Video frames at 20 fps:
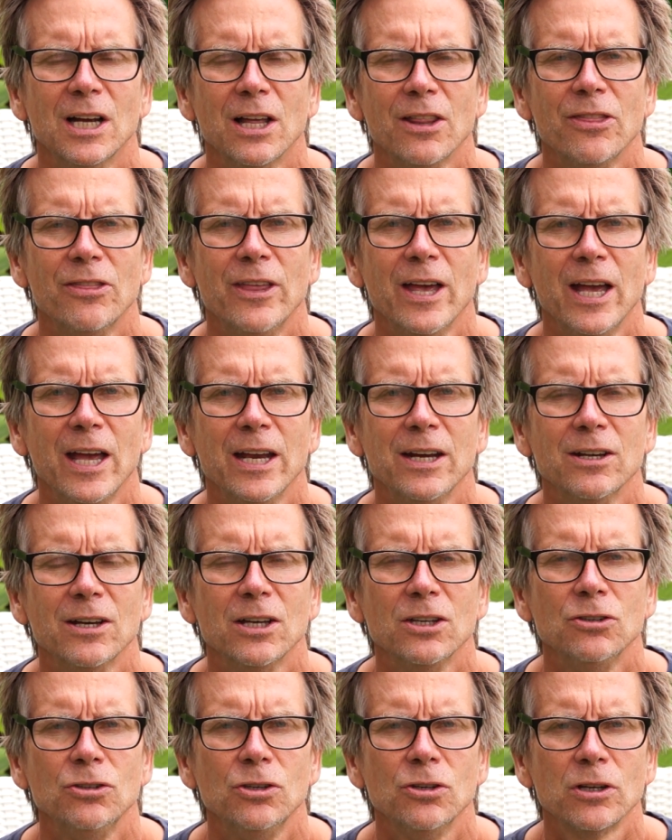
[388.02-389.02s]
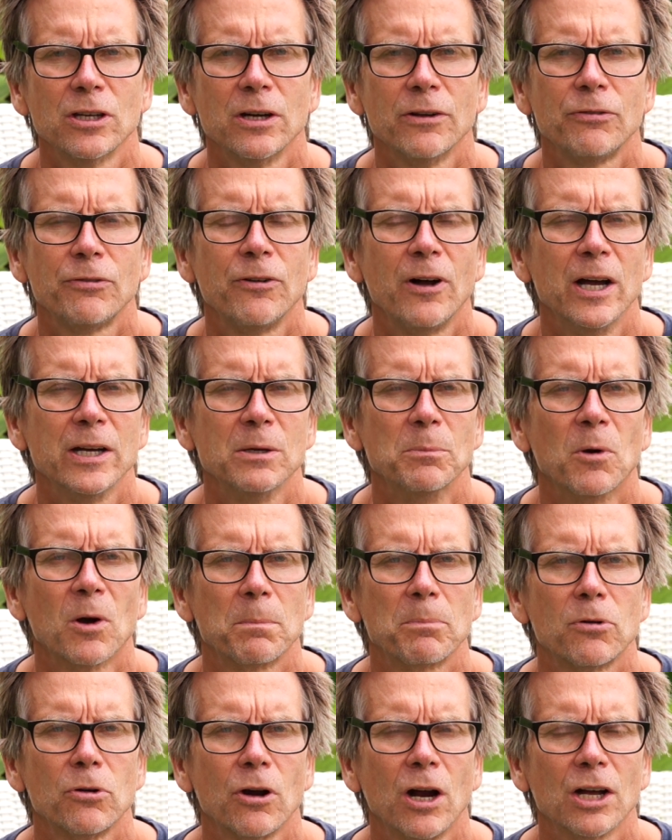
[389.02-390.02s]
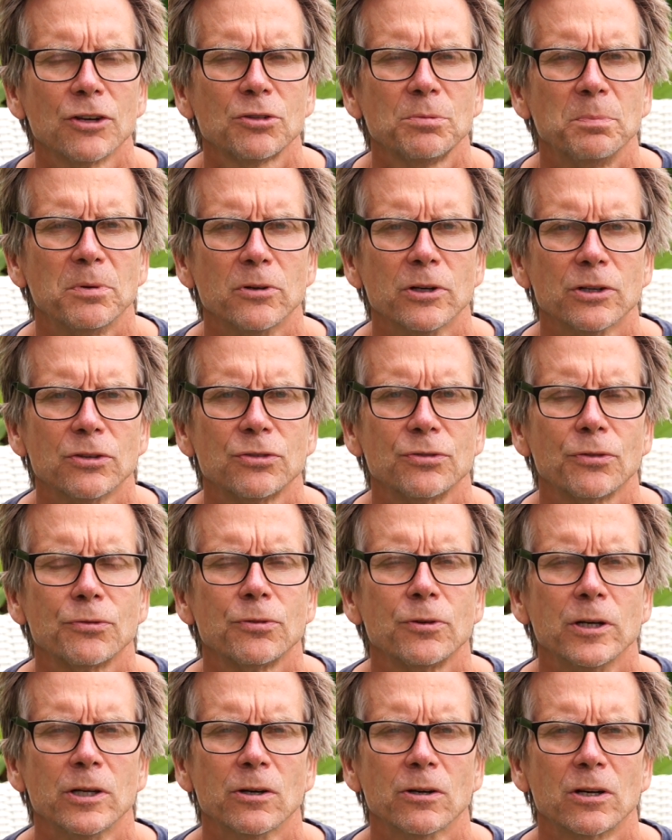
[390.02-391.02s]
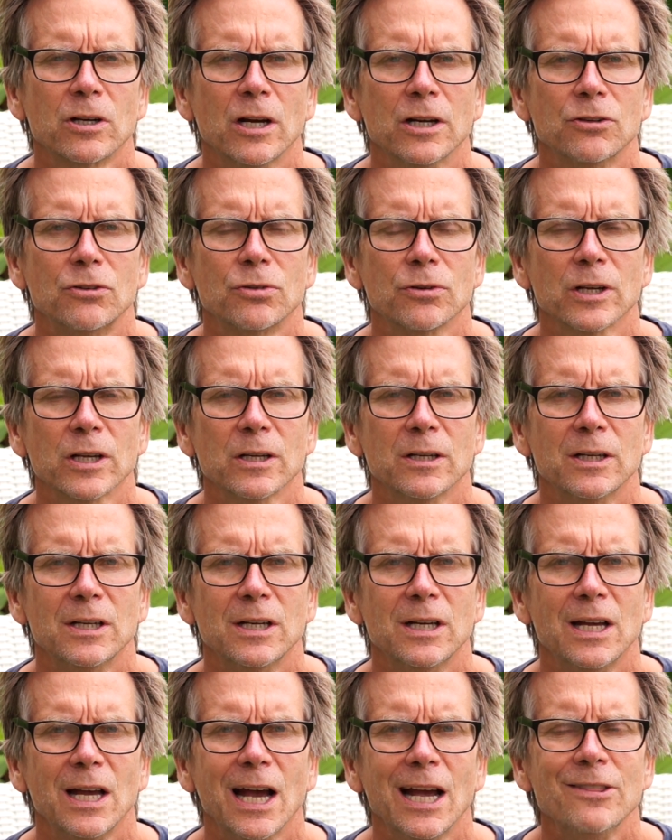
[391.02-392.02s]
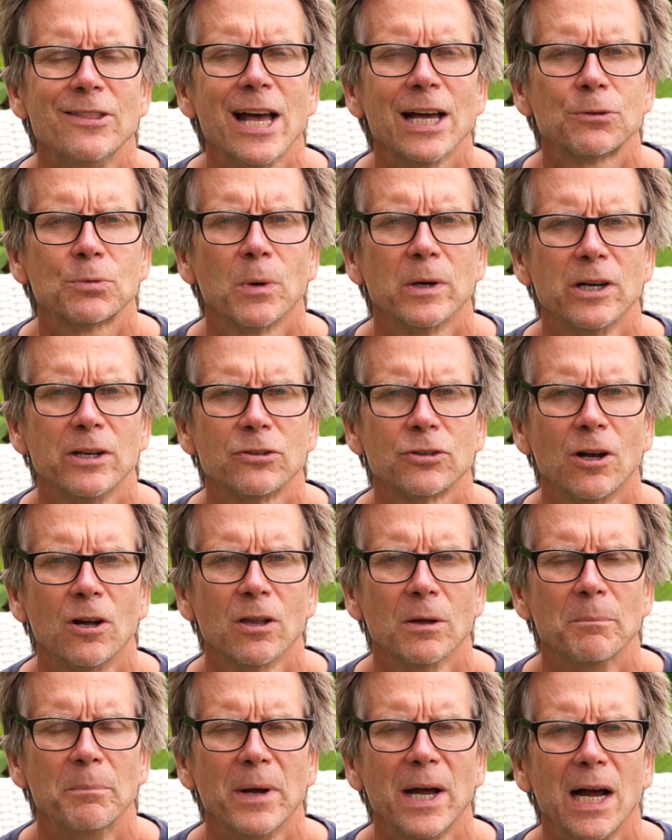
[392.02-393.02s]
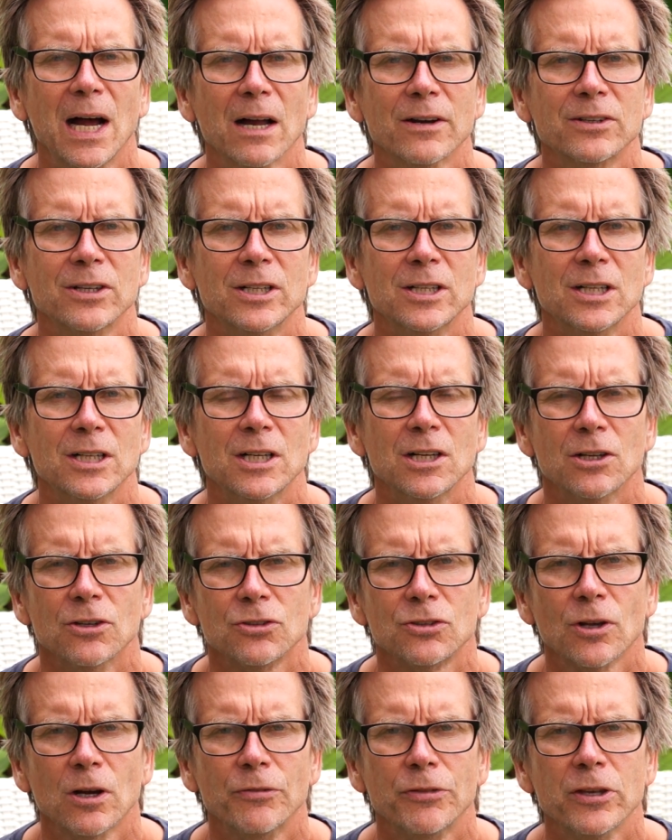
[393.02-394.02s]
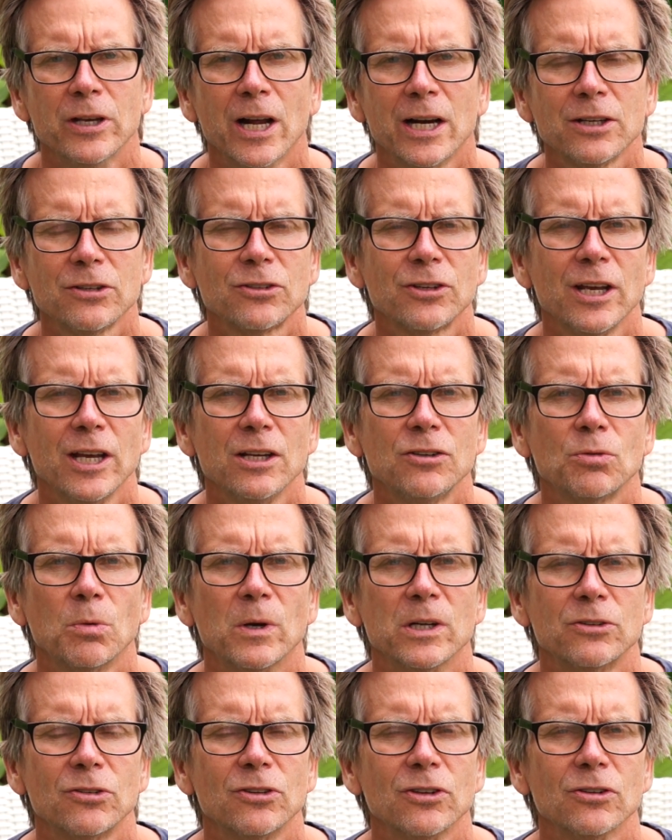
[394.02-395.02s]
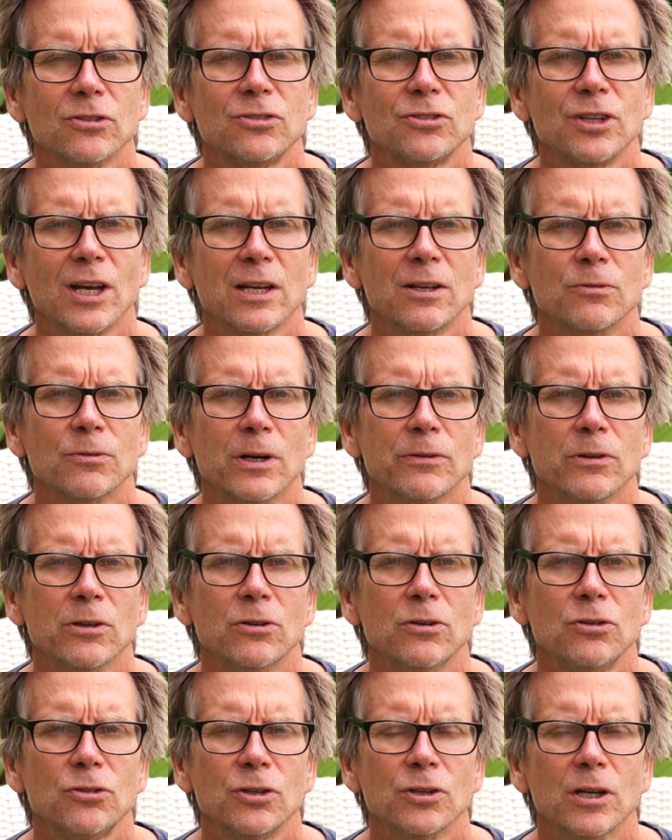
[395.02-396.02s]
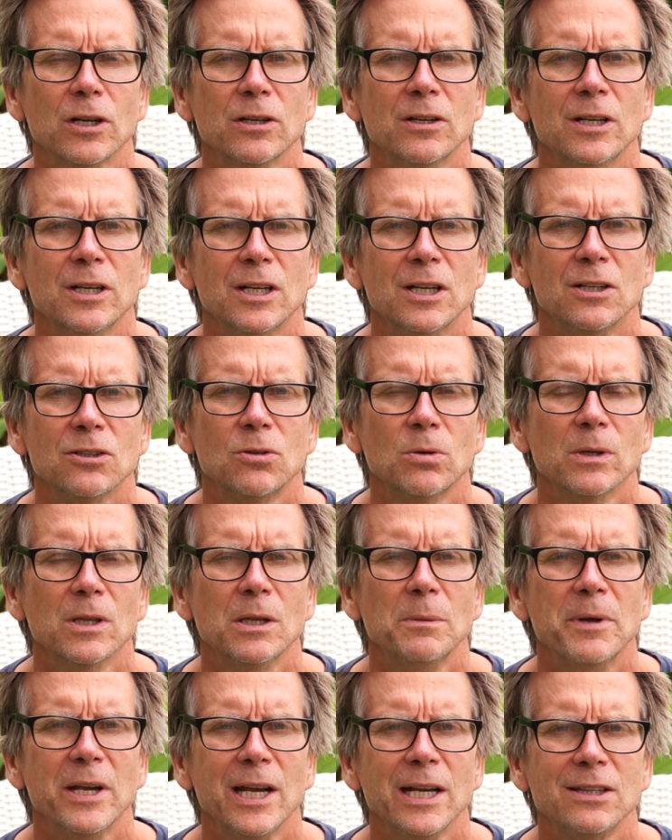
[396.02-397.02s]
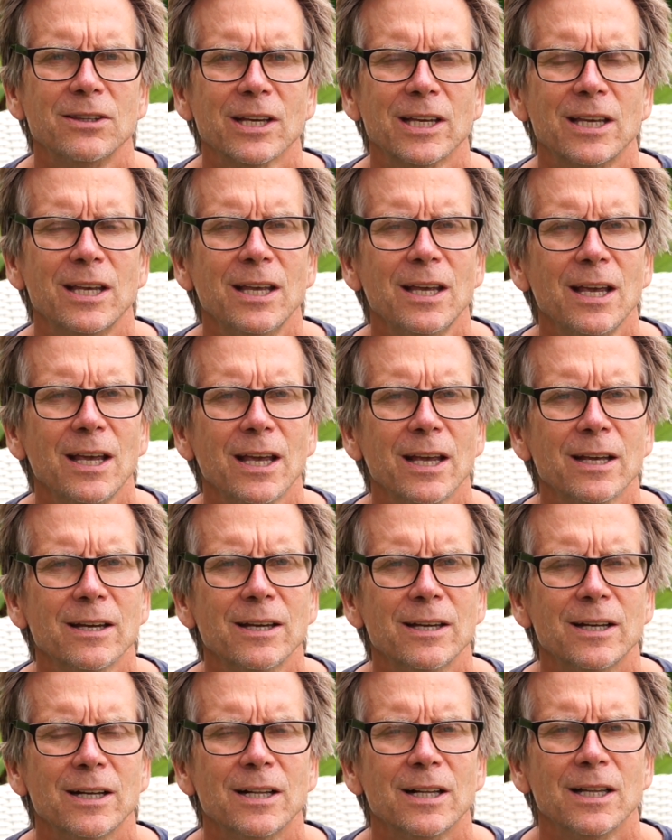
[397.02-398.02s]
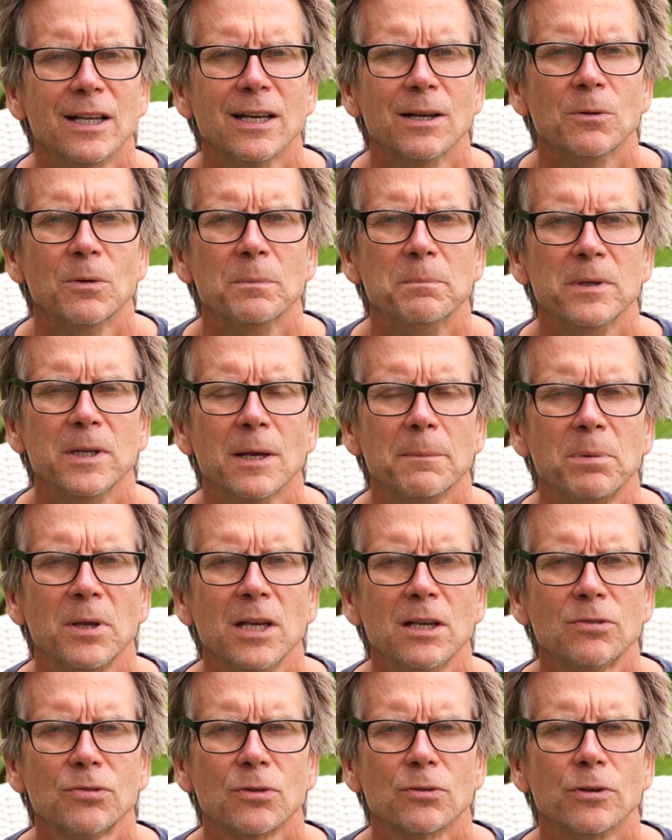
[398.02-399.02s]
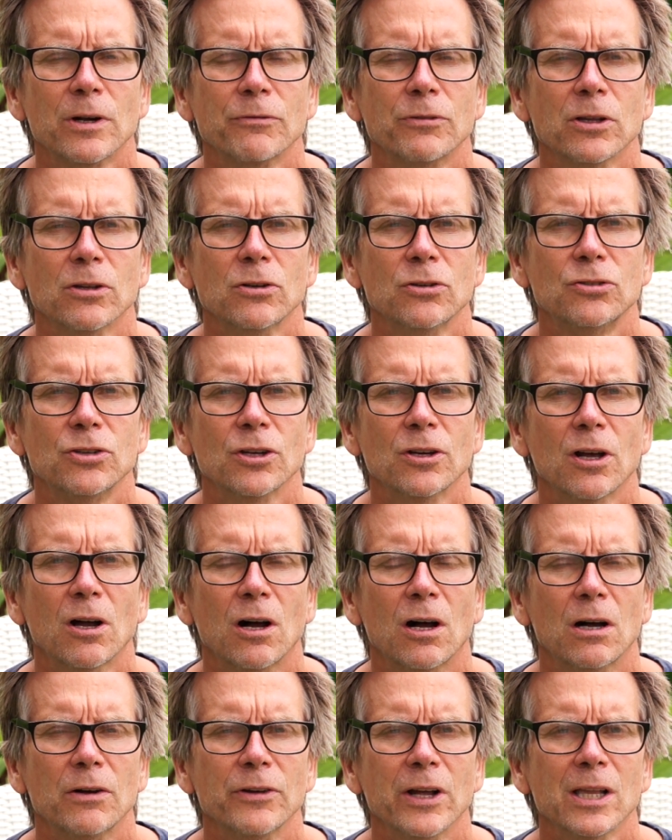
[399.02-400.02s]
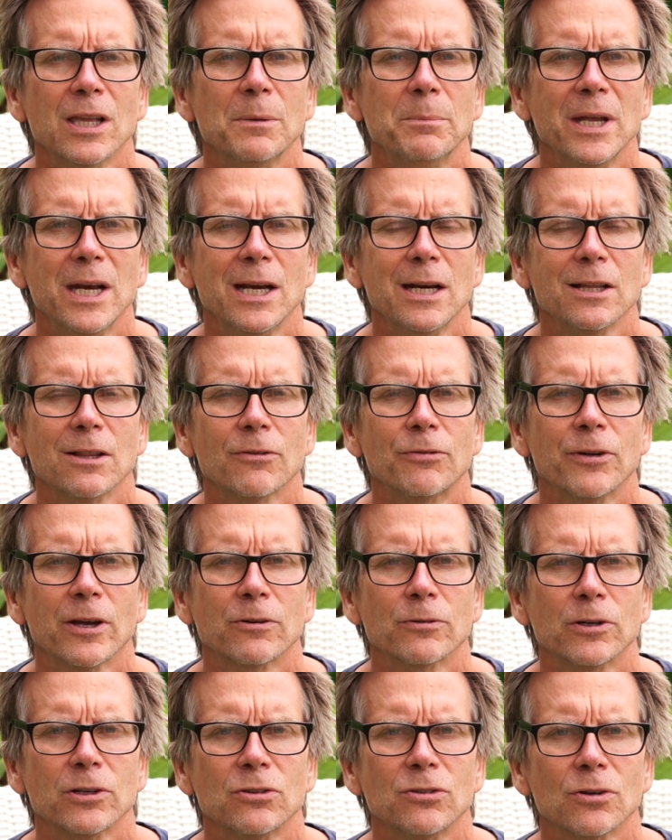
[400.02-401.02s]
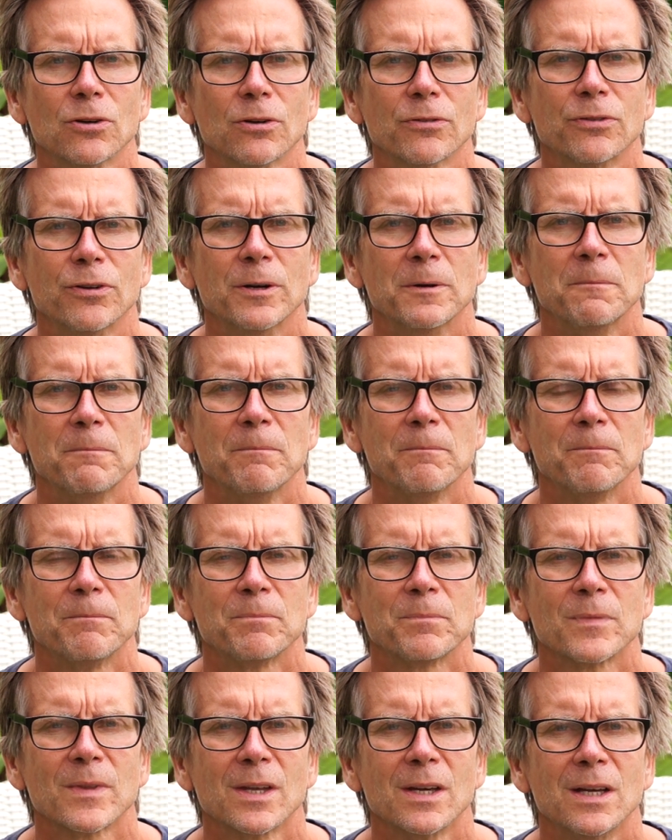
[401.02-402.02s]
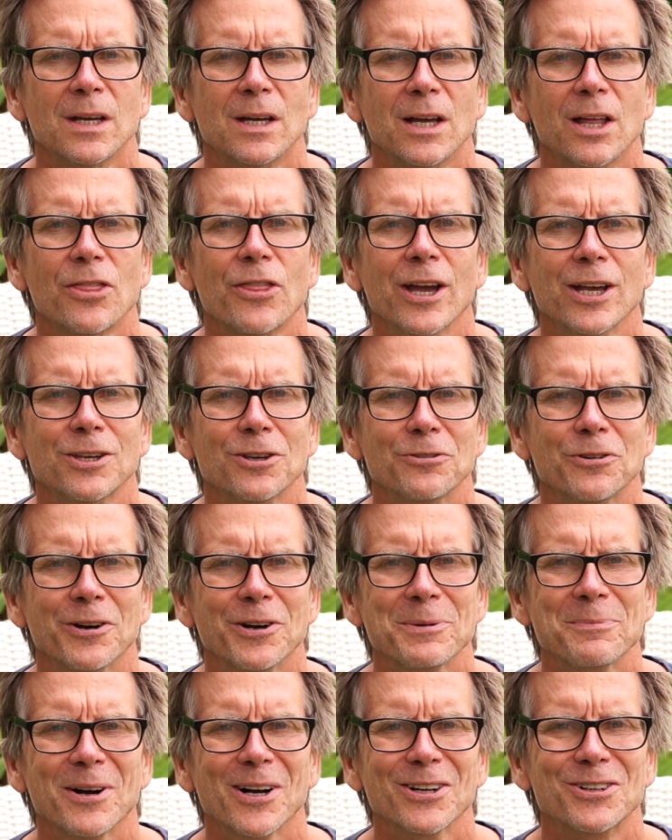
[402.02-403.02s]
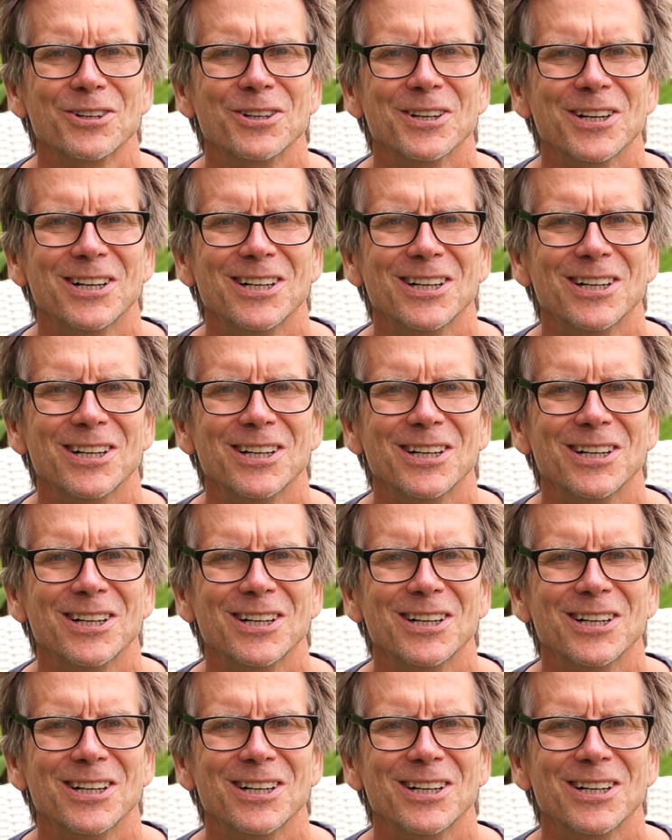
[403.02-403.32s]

then you're going to find a more prosperous, freer country. And that's what it's all about. So if the United States wants this second revolution to eliminate the king, it would be a peaceful revolution of eliminating the Federal Reserve. Thank you very much.